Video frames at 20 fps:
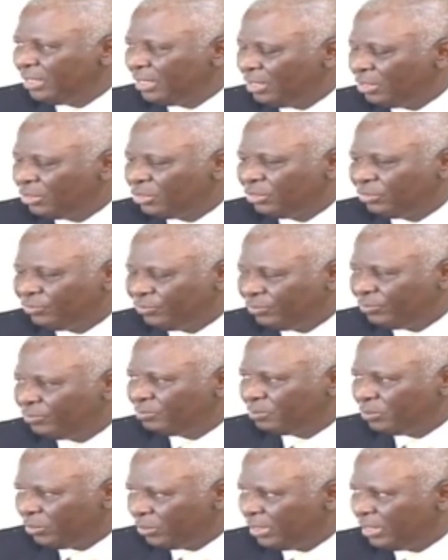a lot of
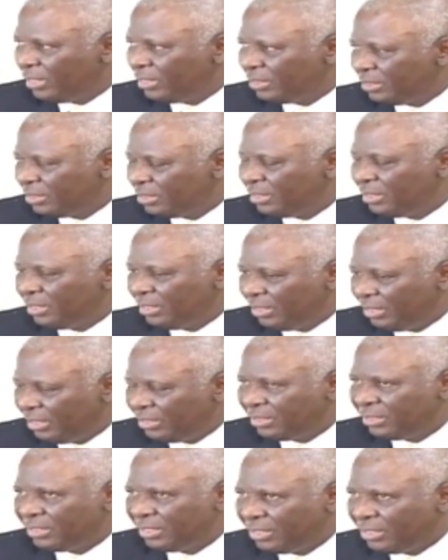progress in
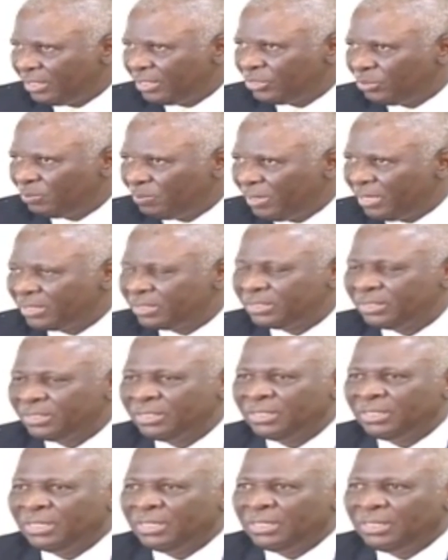this respect.
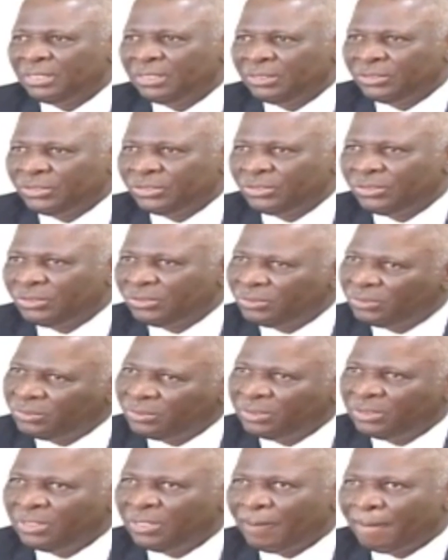So,
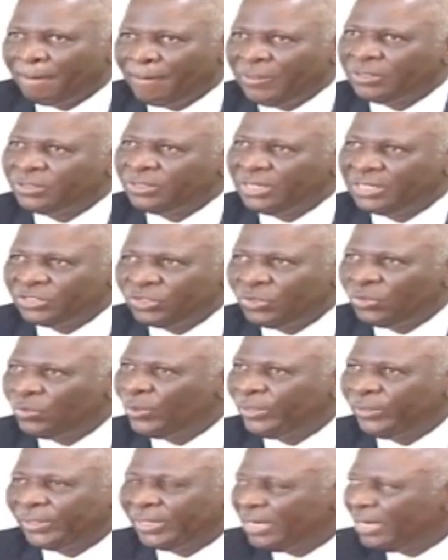but there's no
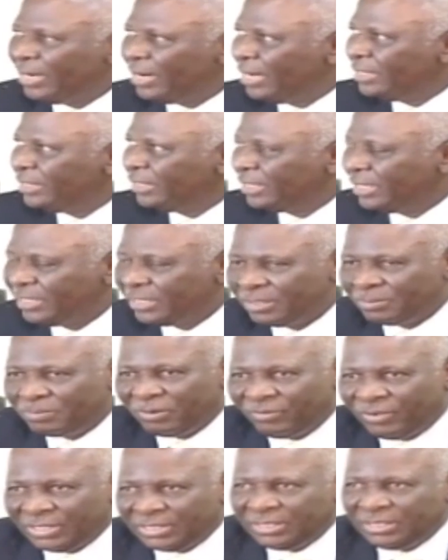way you can eradicate
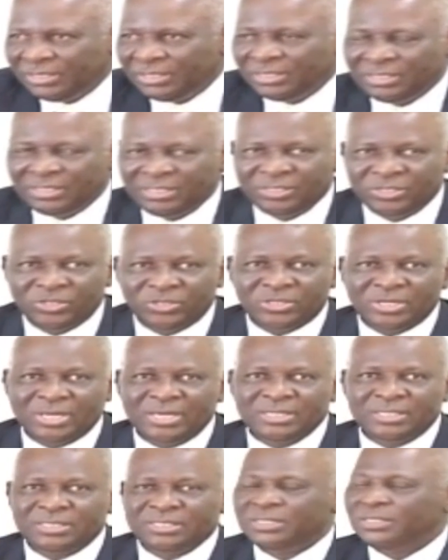poverty in a
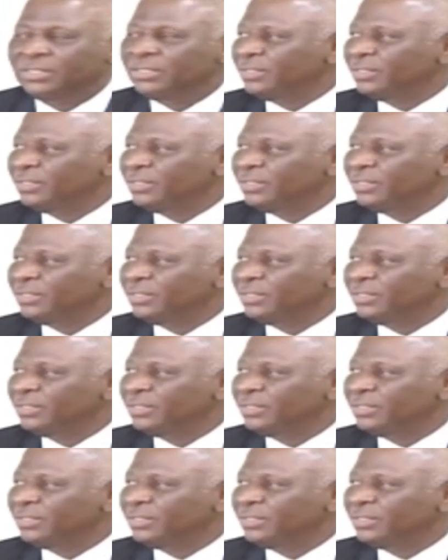society.